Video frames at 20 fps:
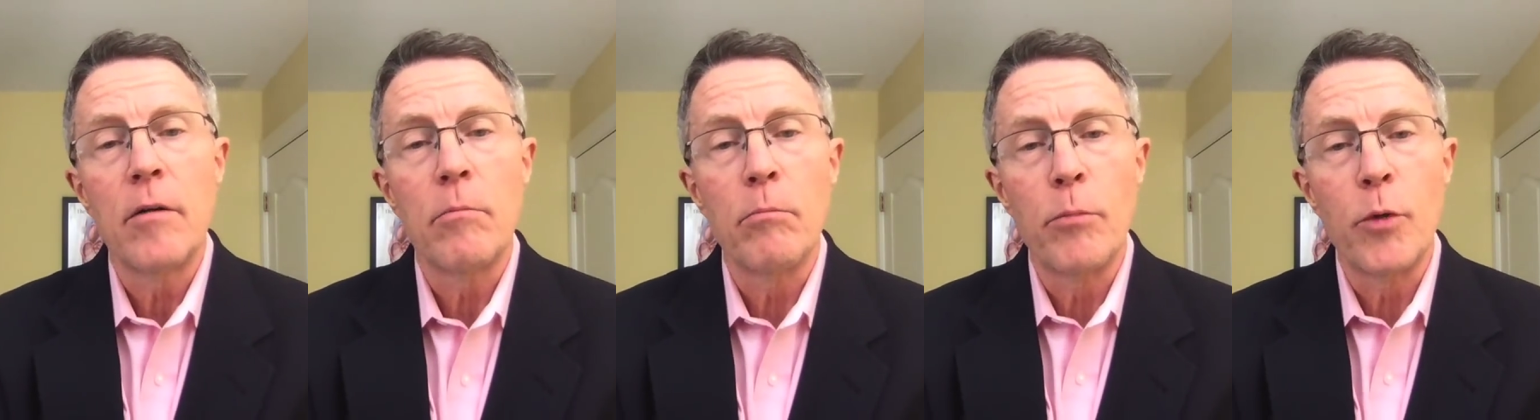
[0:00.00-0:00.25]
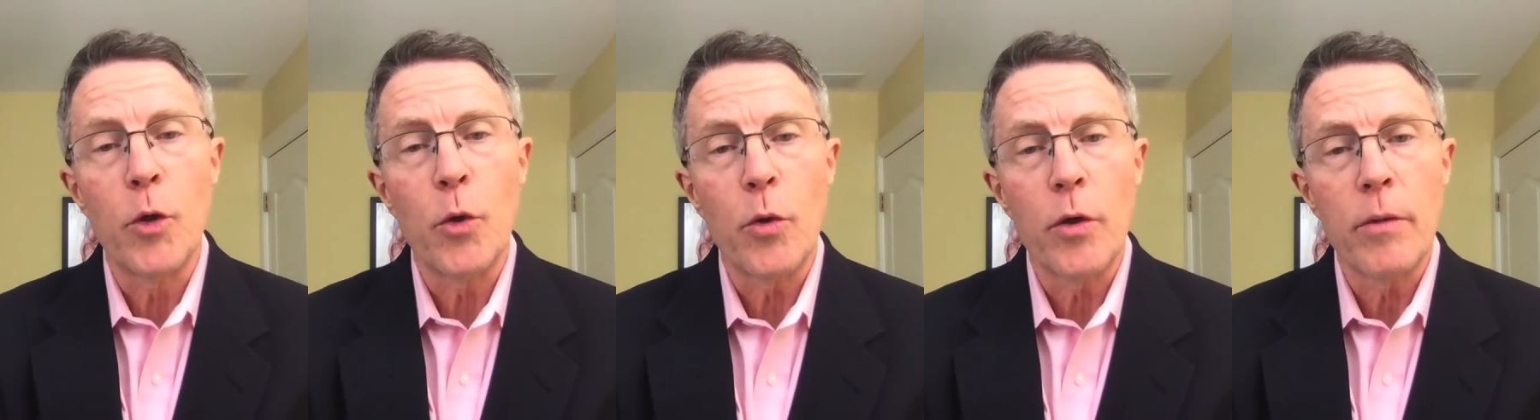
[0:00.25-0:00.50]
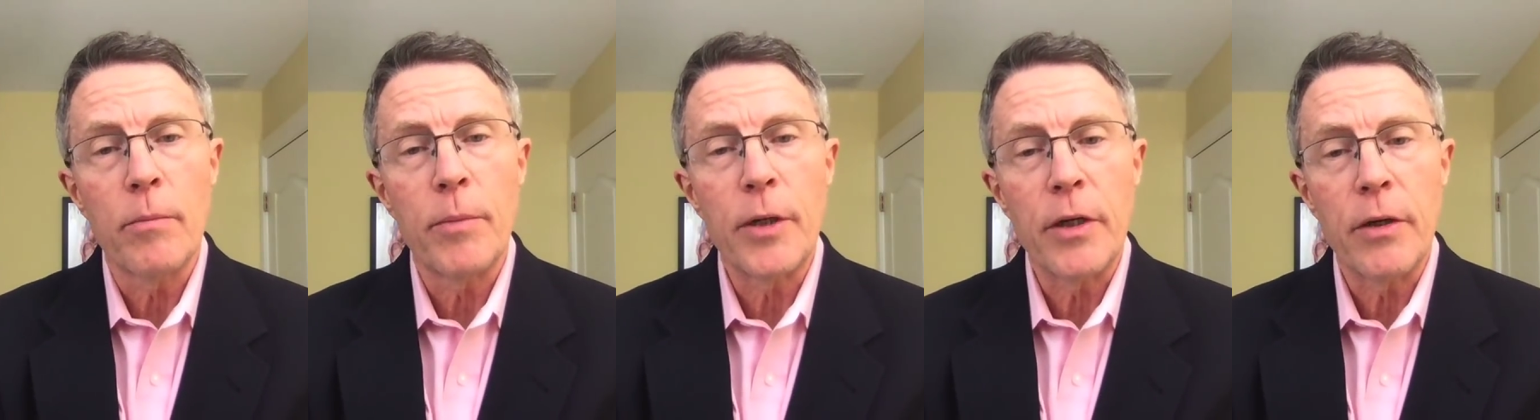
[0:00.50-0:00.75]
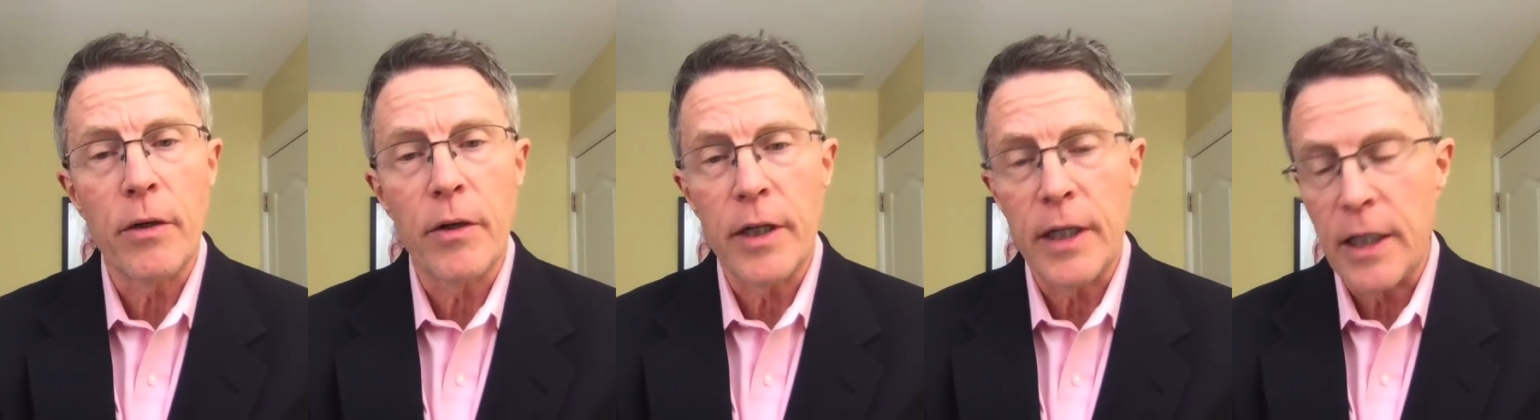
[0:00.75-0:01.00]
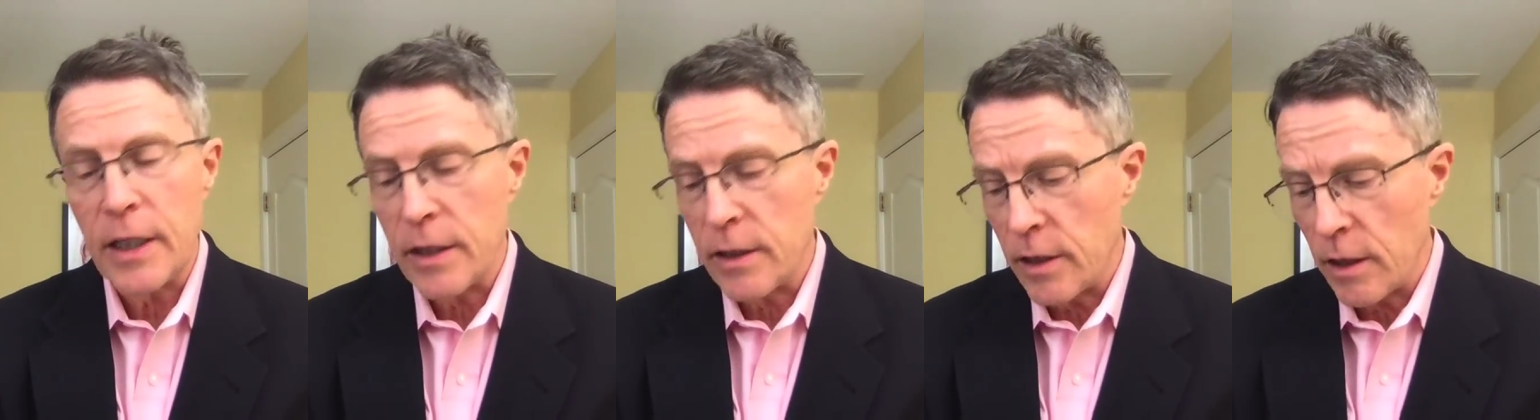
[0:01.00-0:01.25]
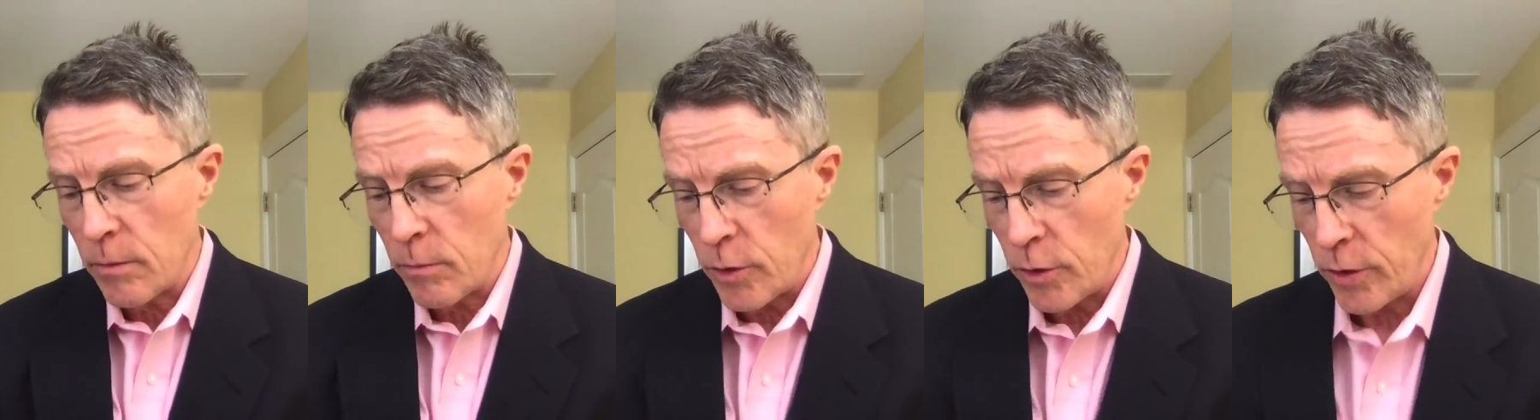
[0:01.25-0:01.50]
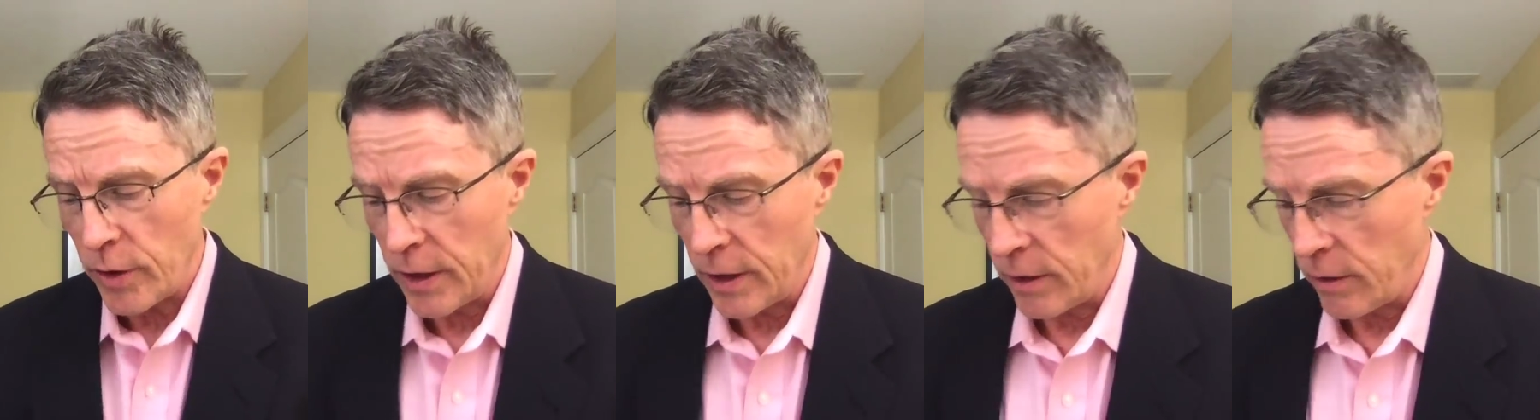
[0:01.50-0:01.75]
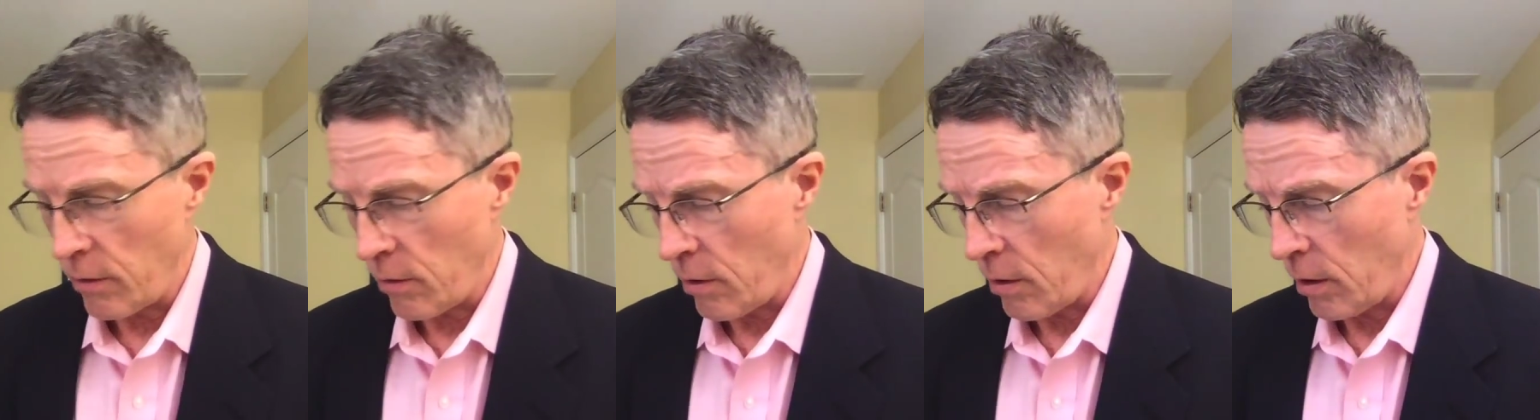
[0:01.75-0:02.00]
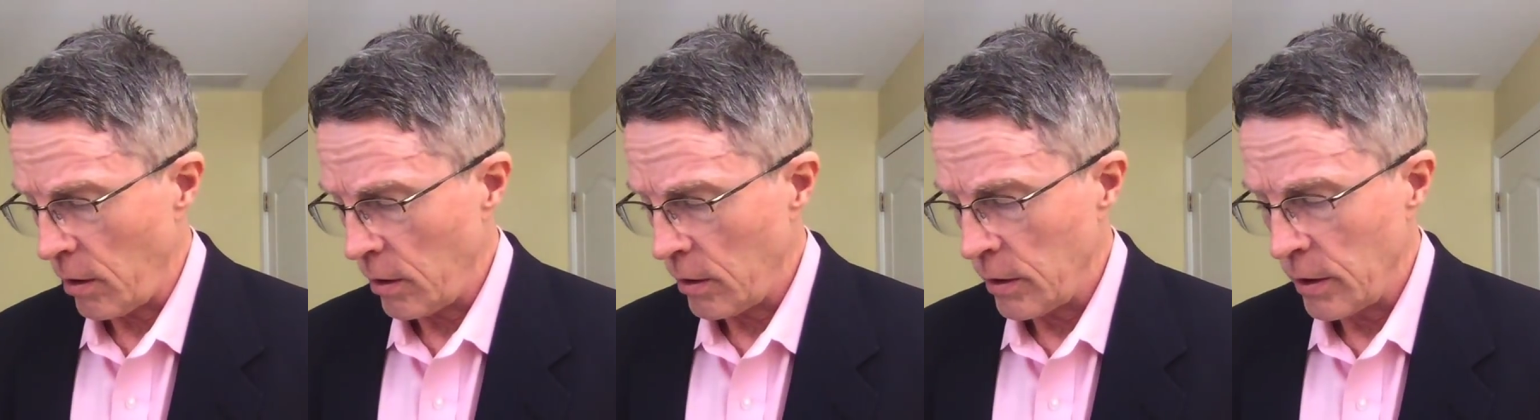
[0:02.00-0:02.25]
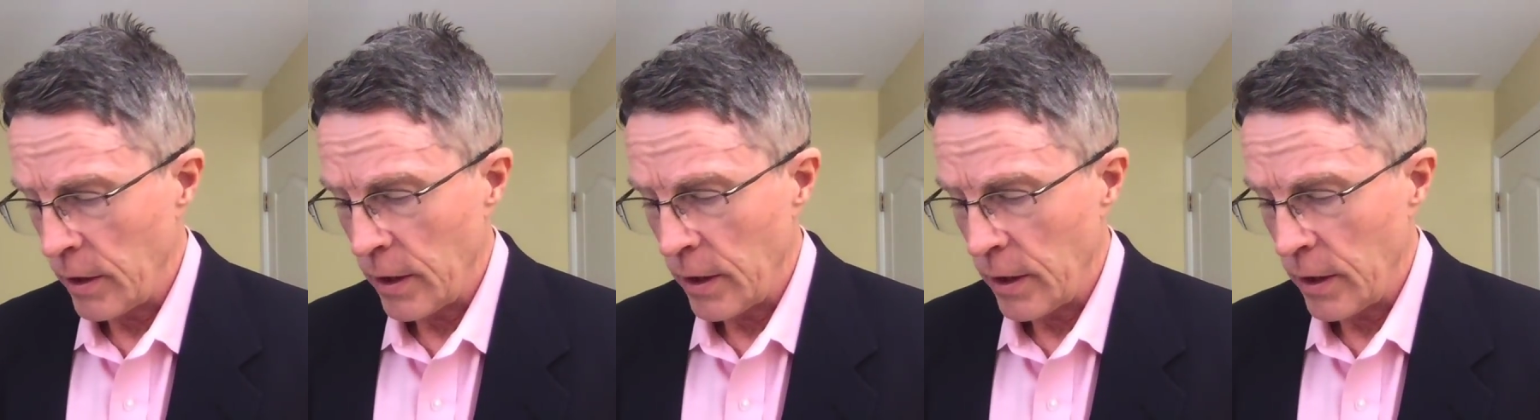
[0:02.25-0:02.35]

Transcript: Brewer, B R E W E R.